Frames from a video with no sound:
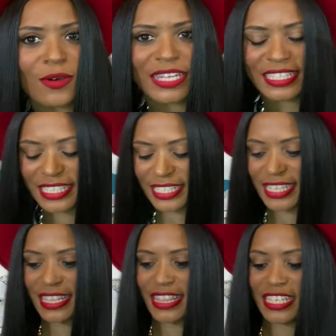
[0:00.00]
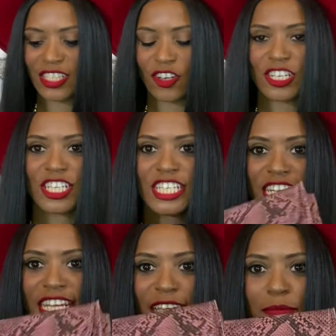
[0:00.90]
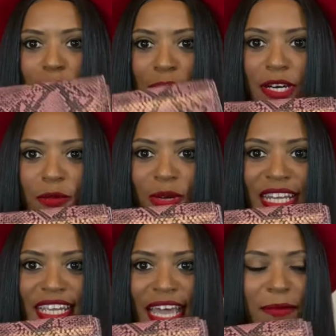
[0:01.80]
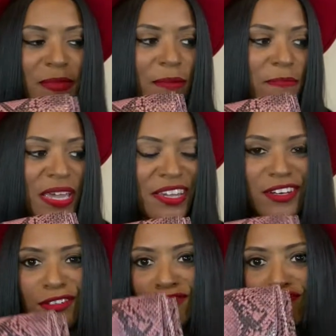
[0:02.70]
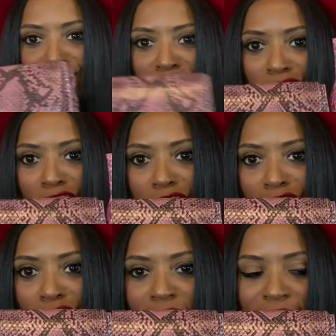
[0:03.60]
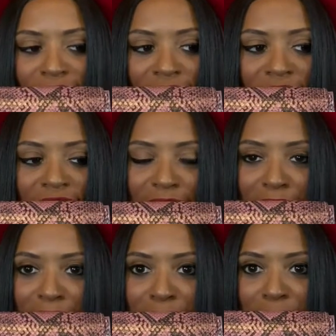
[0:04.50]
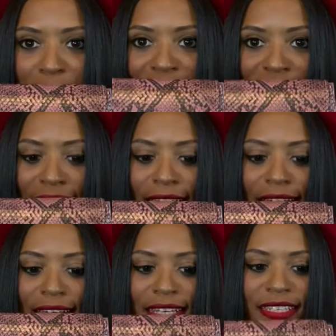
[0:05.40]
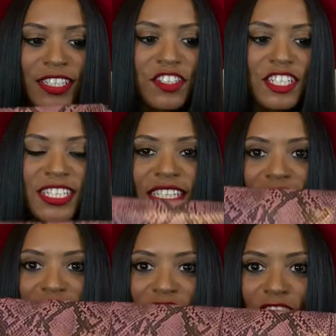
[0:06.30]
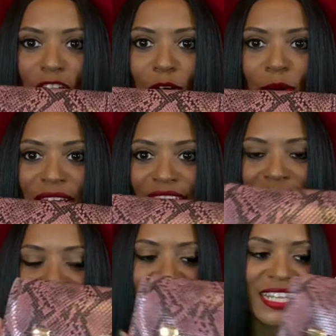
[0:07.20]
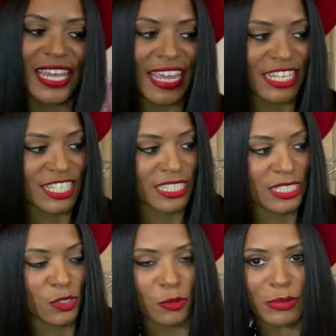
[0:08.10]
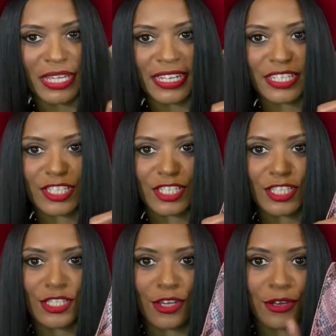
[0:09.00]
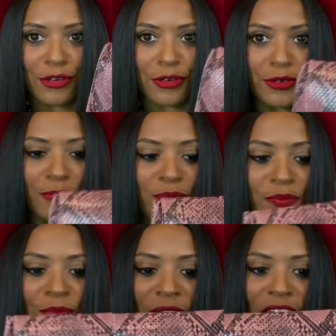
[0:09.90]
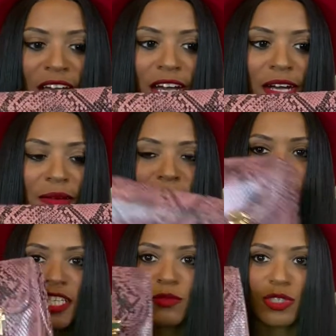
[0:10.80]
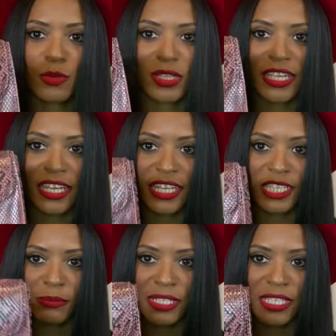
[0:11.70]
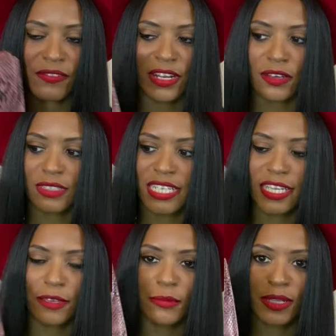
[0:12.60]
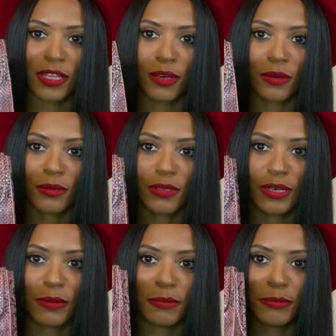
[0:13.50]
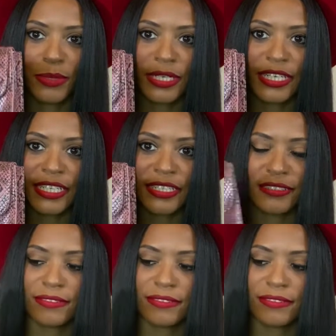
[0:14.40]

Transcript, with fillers: I did see this on Shein, but when it came in the mail, um, yeah, just didn't go. It kind of clashed a little bit. So um, this was really inexpensive, and I'll link it below, but